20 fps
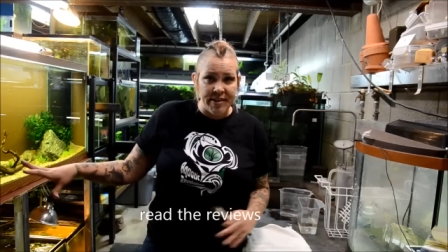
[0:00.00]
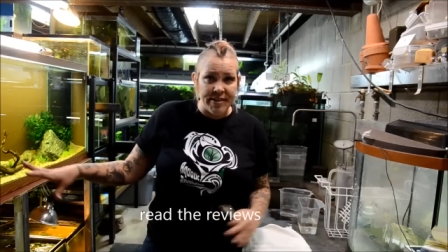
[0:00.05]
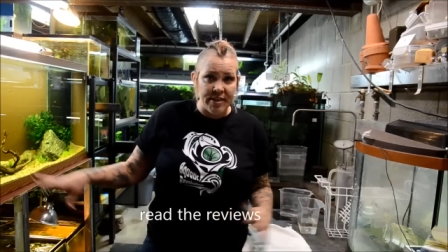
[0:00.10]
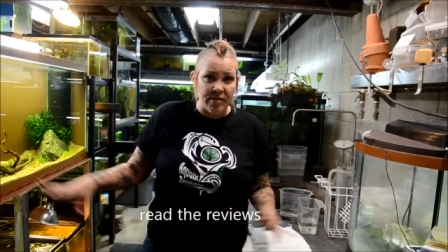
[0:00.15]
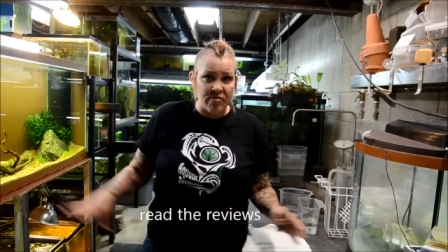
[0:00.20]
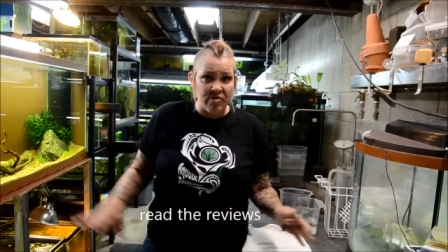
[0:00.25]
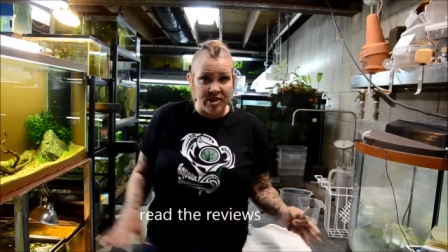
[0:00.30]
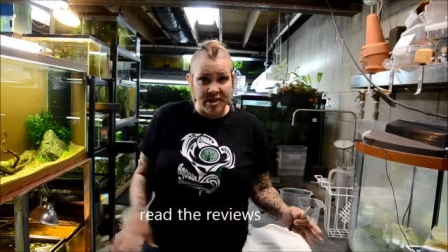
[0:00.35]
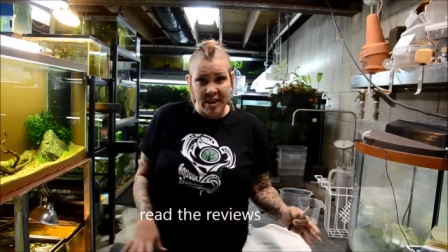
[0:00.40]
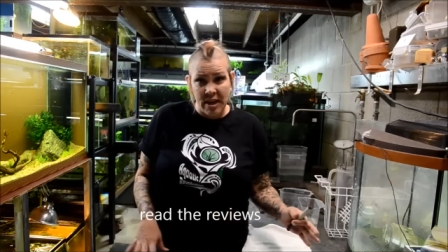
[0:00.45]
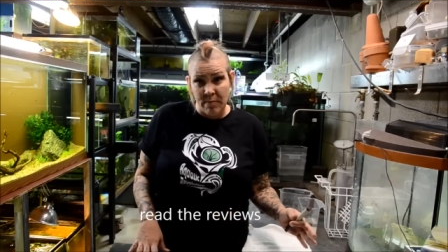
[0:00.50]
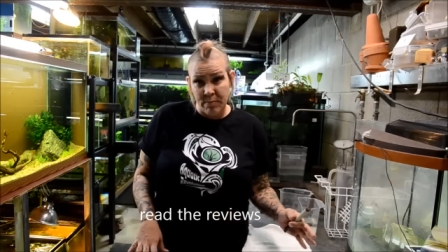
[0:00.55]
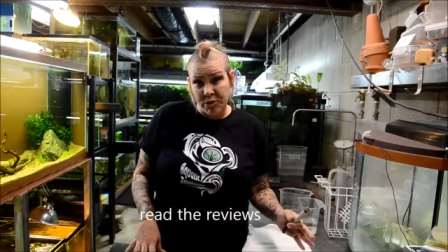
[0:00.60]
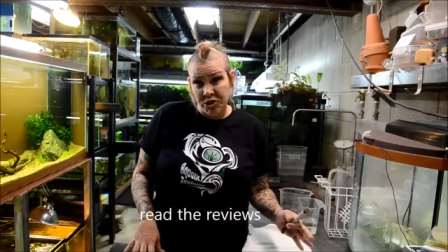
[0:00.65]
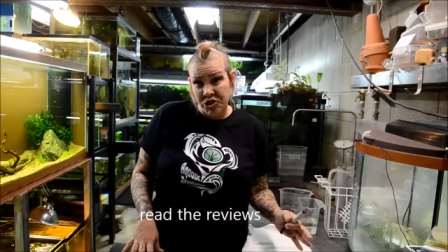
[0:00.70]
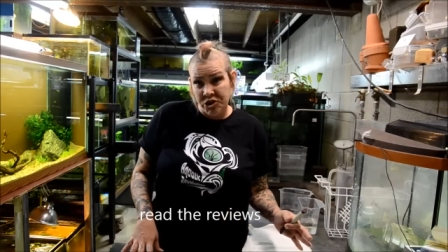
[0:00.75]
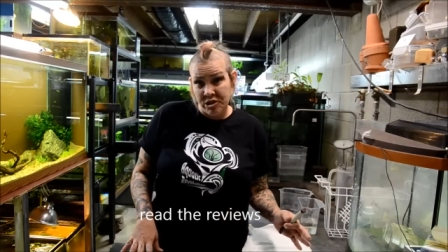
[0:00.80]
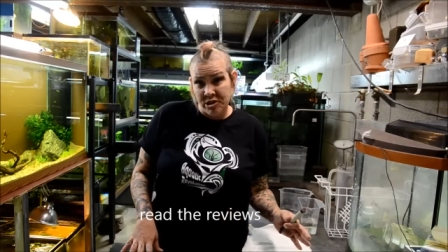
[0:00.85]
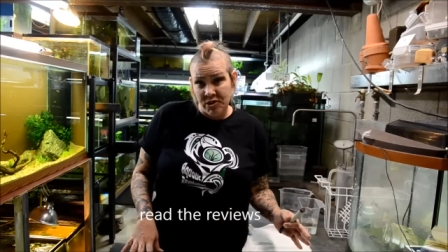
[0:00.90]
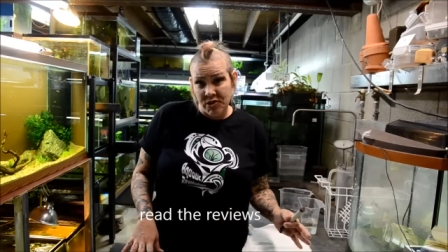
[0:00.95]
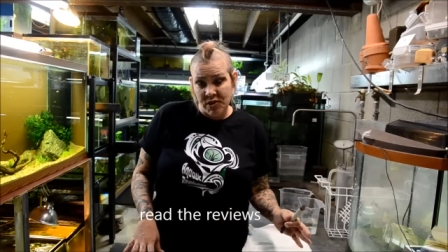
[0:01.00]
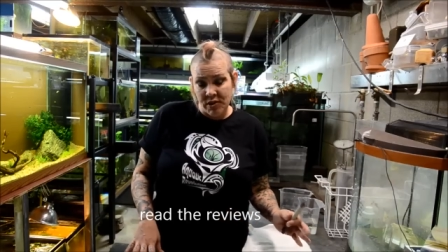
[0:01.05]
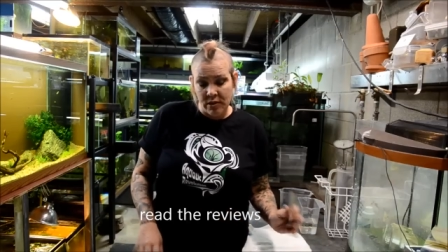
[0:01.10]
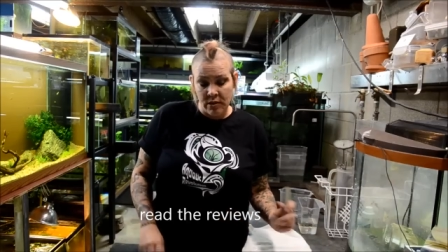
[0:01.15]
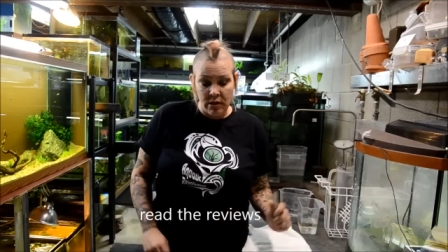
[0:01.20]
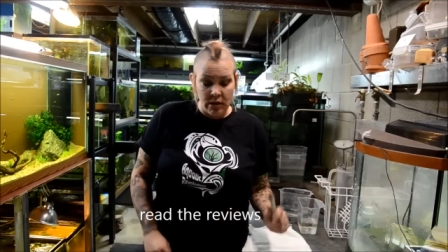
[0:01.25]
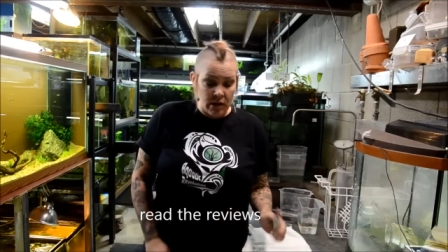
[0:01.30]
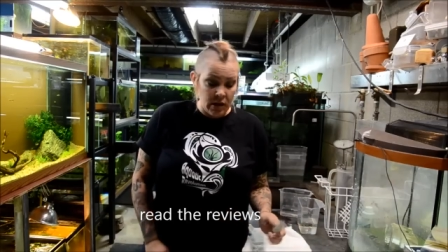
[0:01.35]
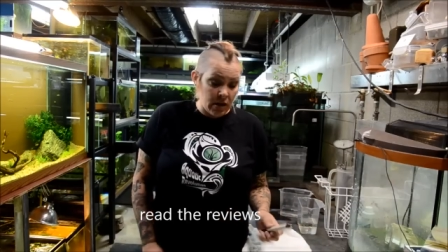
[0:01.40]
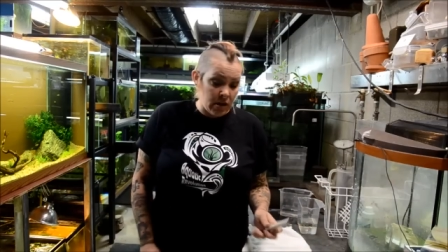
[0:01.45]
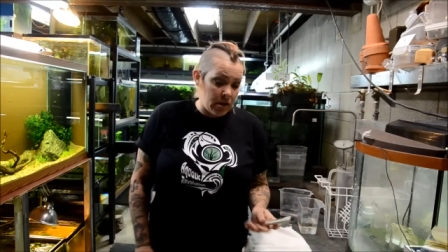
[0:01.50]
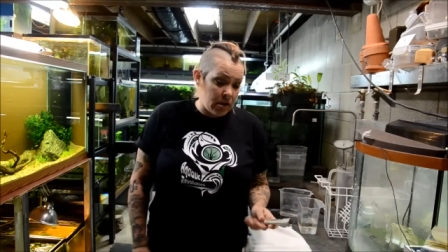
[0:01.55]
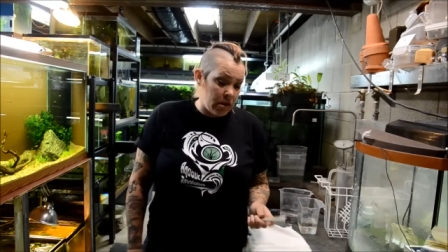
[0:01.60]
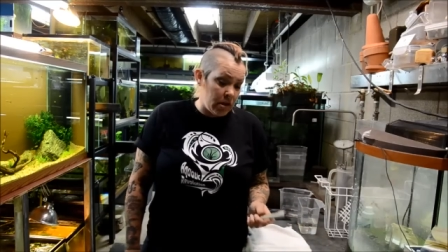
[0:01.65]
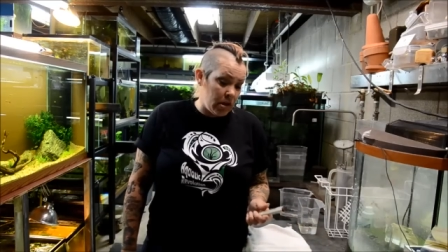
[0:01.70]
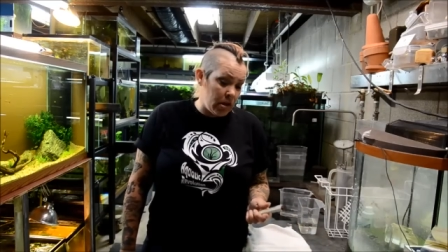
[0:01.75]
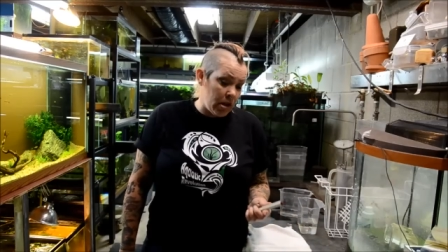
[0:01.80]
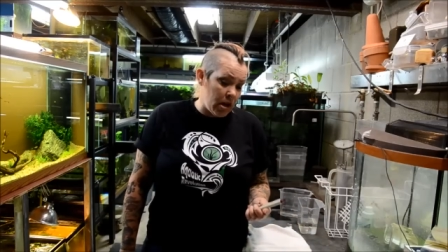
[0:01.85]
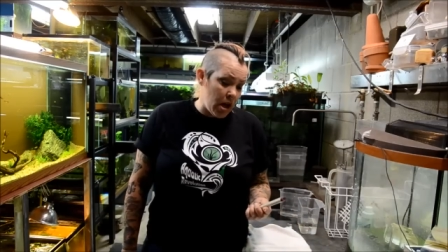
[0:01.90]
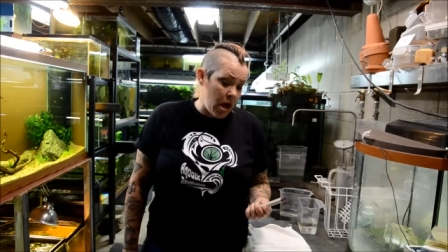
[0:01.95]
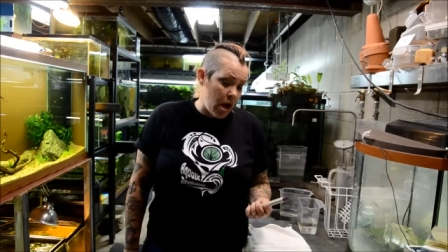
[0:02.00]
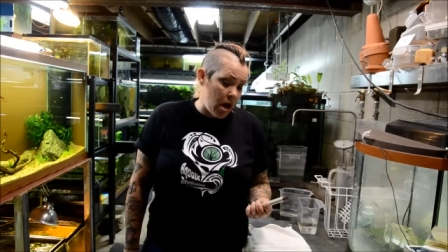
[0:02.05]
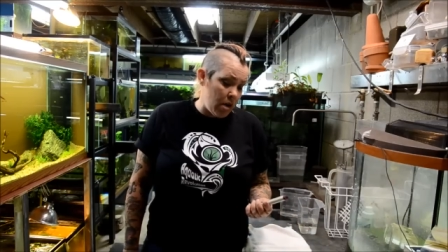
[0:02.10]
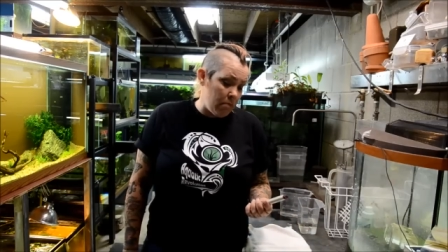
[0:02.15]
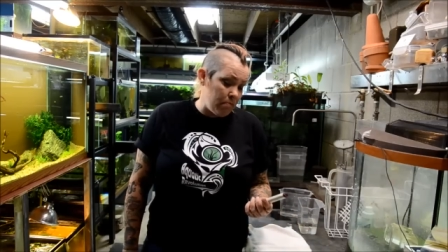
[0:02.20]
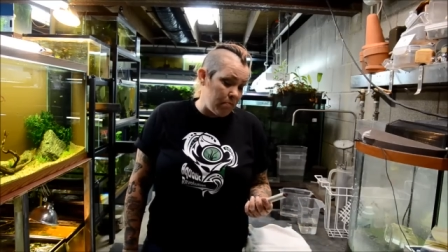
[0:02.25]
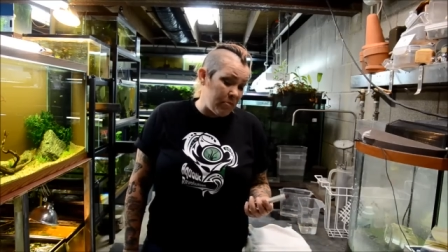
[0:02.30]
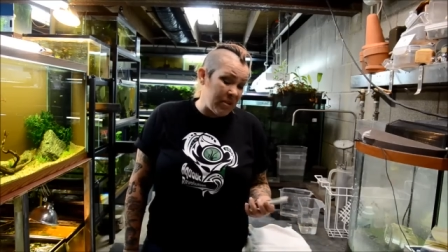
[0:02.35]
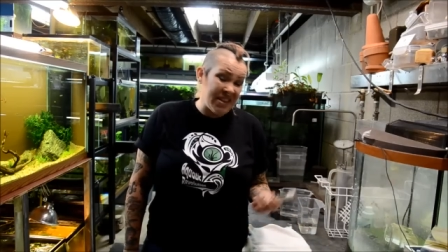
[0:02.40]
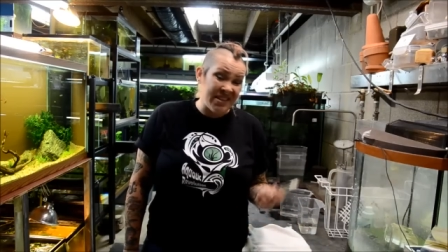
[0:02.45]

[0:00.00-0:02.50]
different temperatures. But